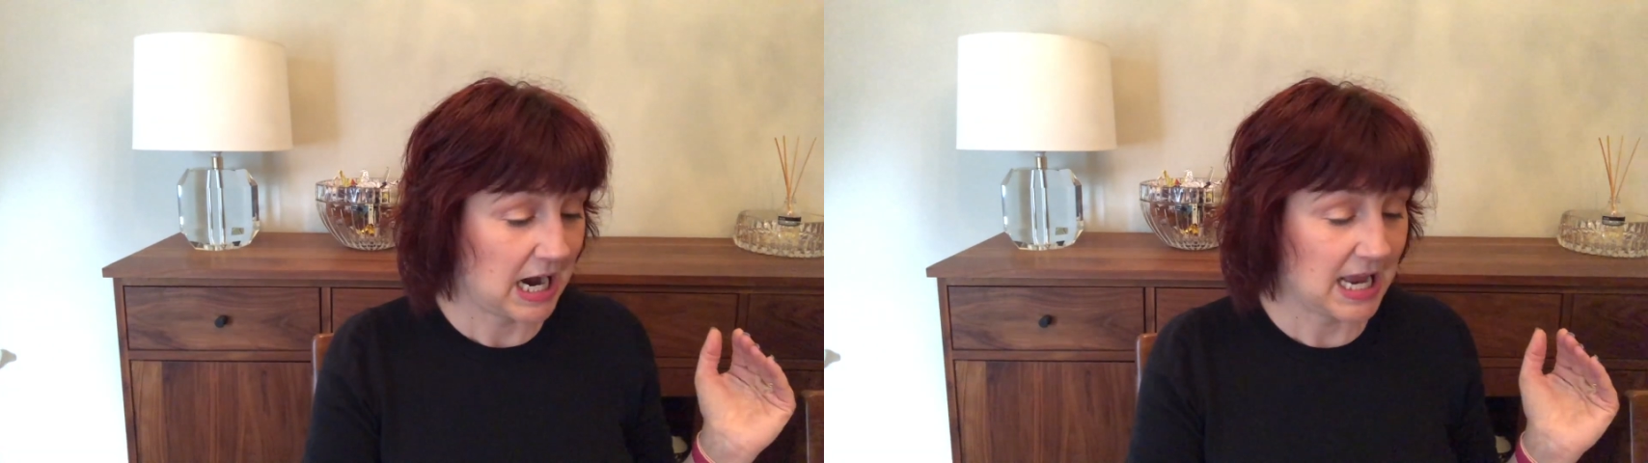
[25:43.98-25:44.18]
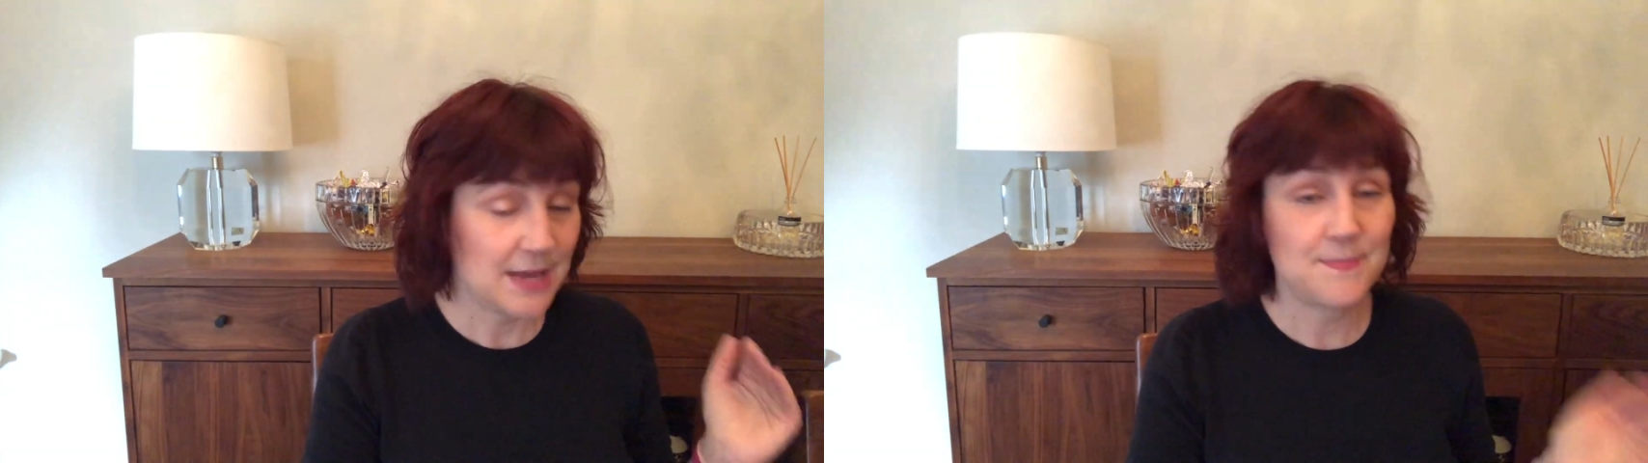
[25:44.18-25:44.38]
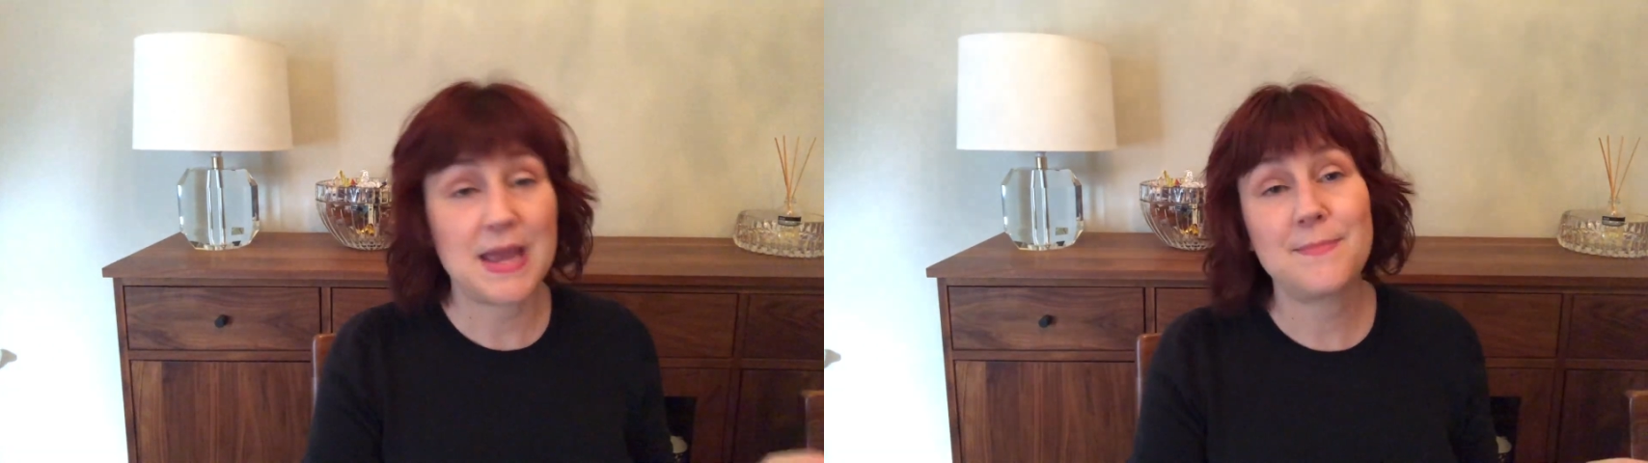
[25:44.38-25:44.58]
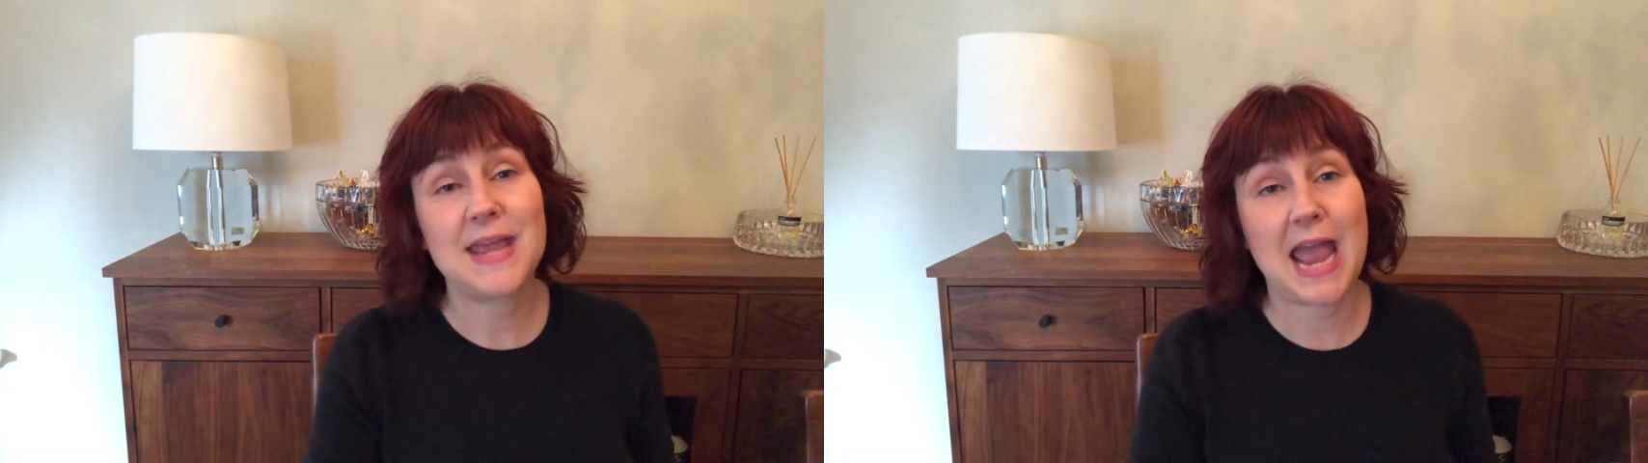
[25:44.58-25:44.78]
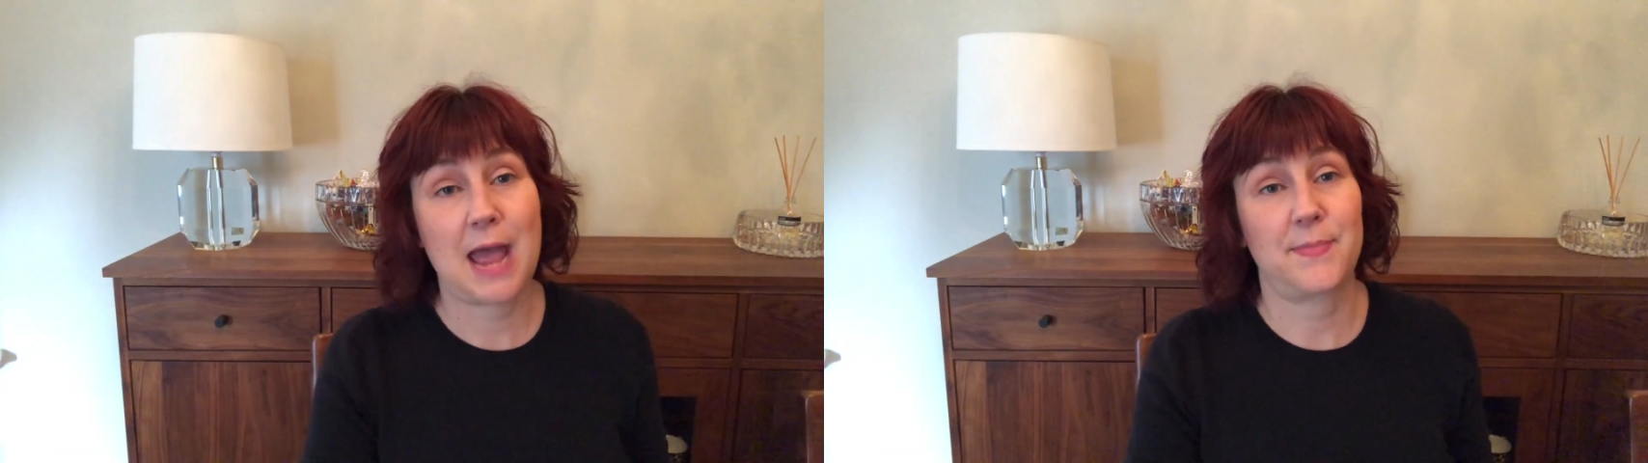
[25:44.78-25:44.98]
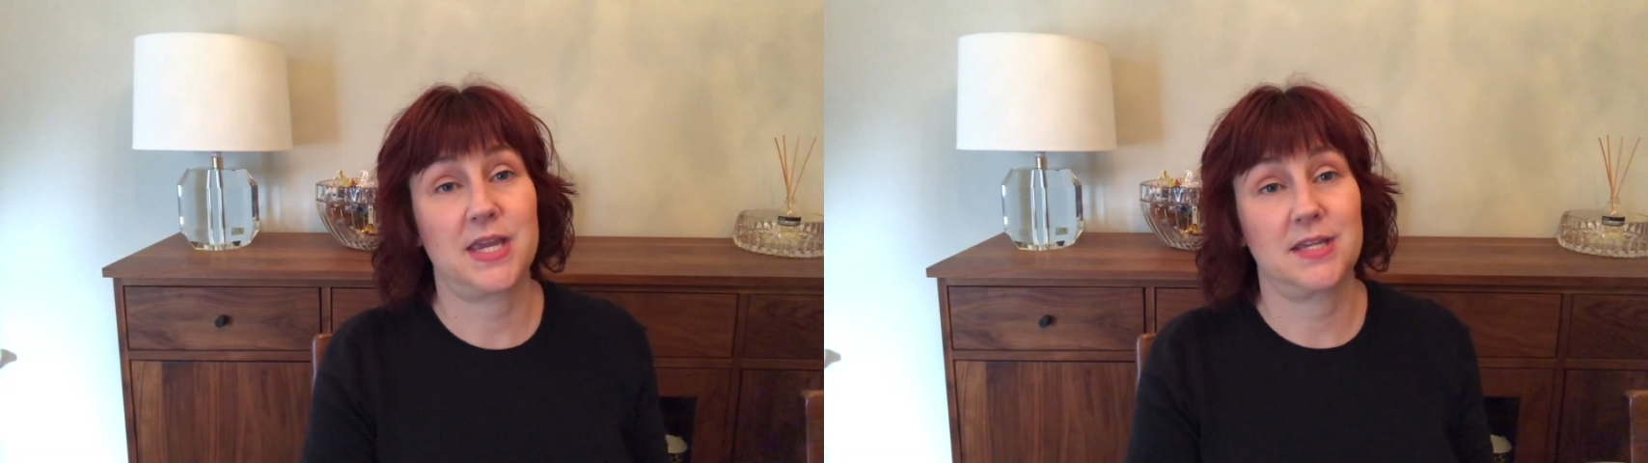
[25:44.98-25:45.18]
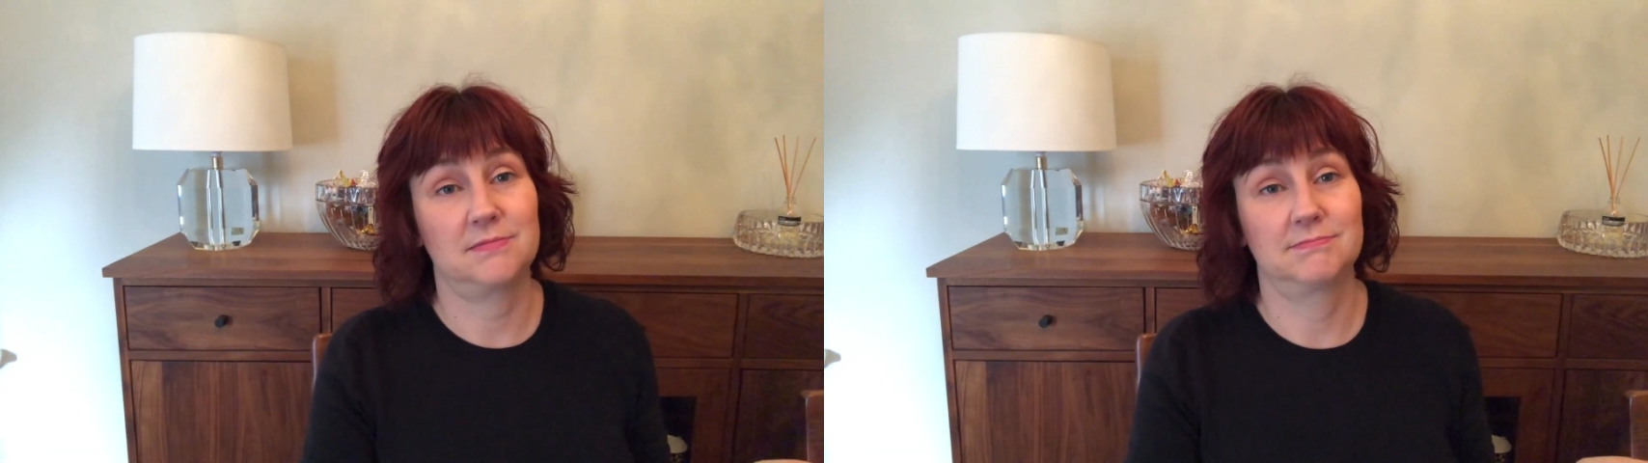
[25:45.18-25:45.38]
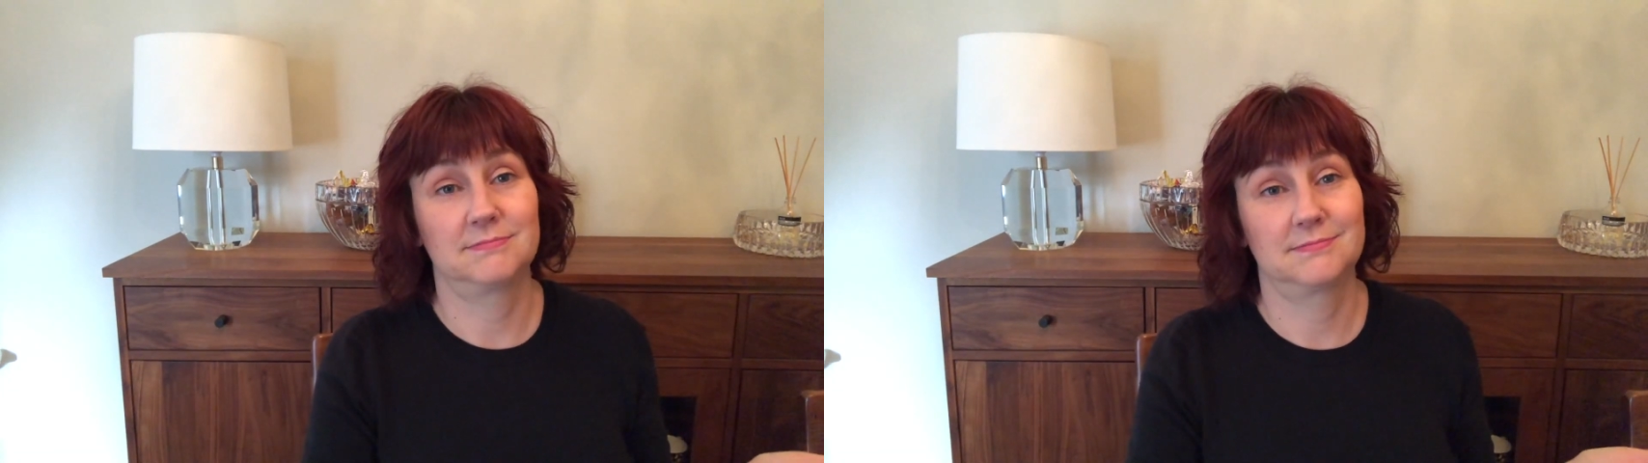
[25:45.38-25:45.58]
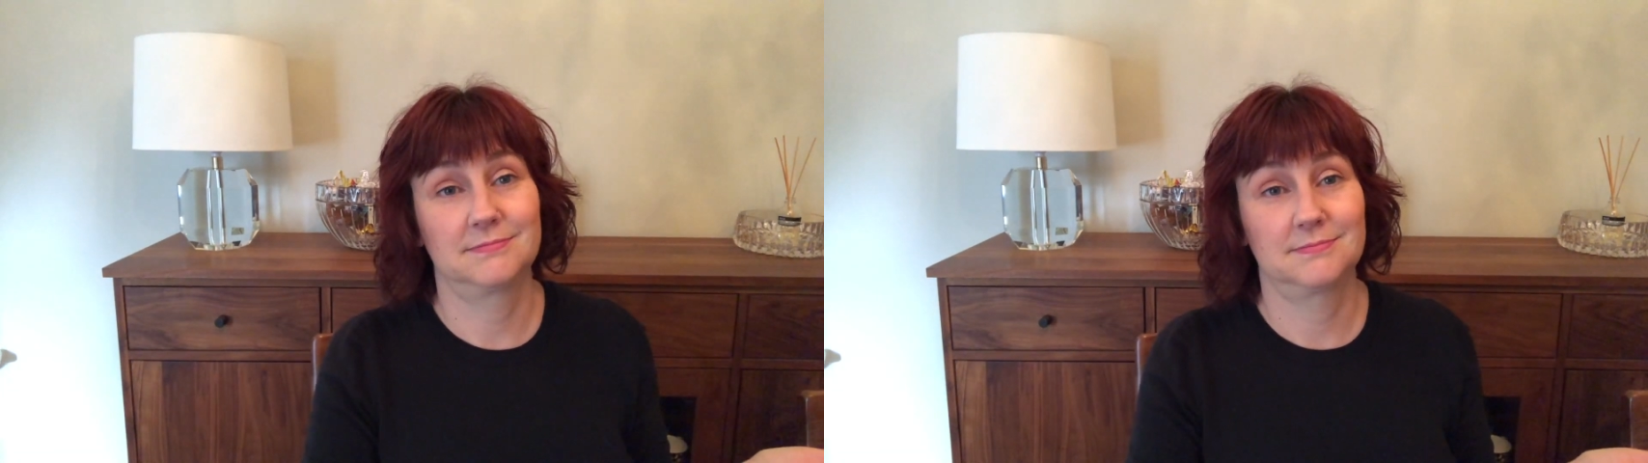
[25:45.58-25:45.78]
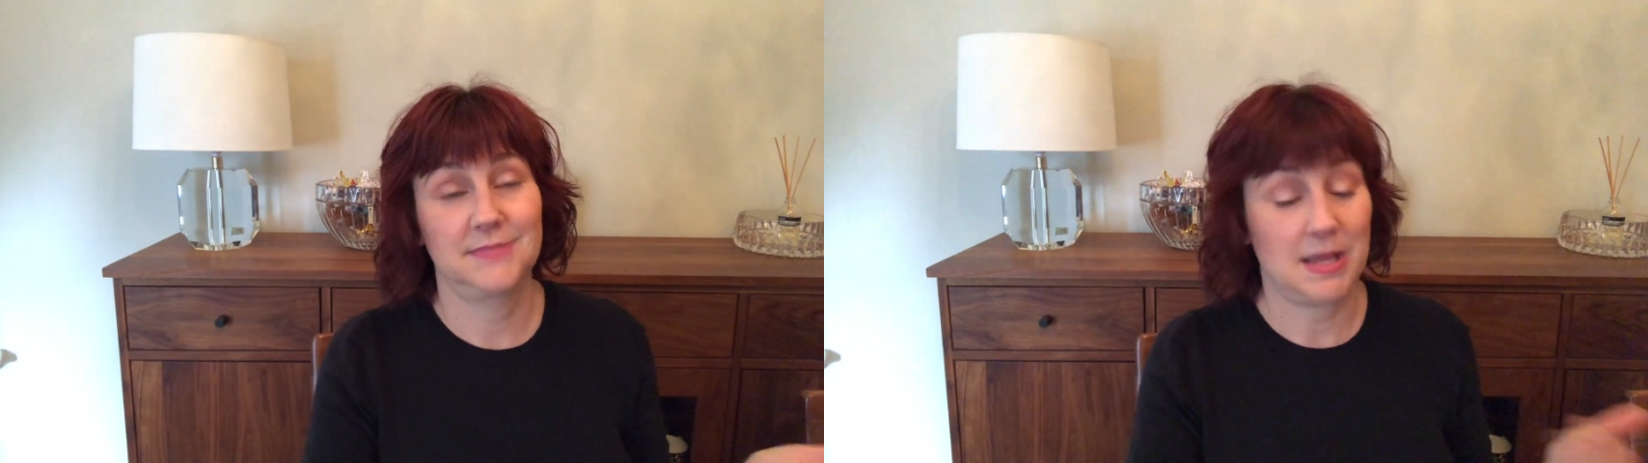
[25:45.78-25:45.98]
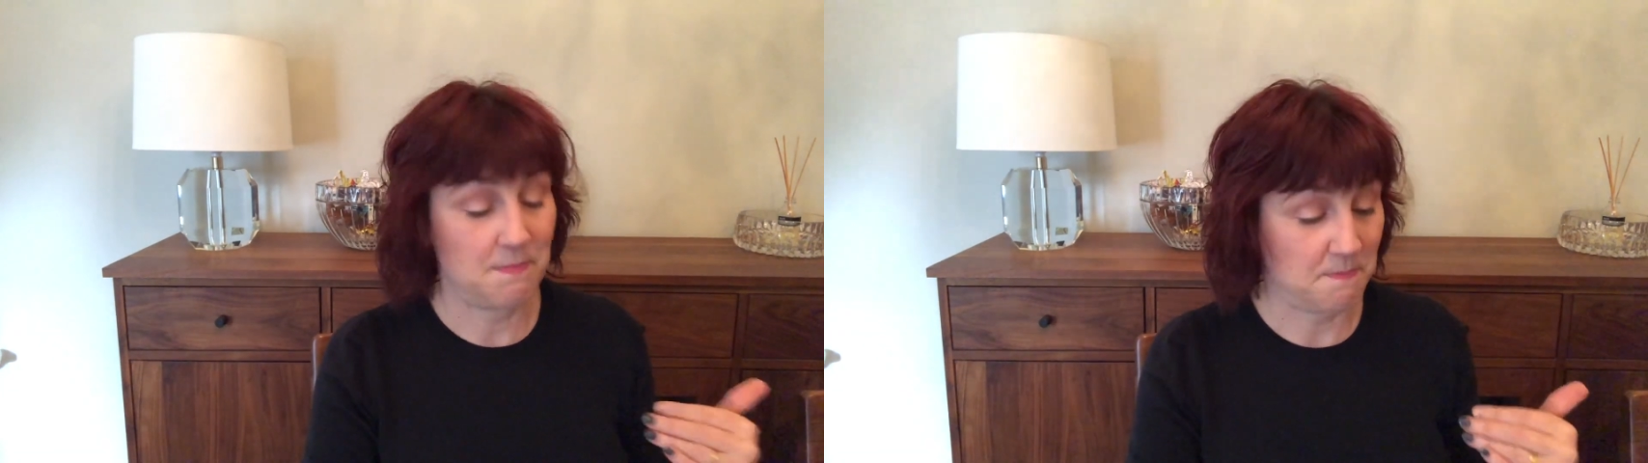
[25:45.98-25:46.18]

It made me happy. It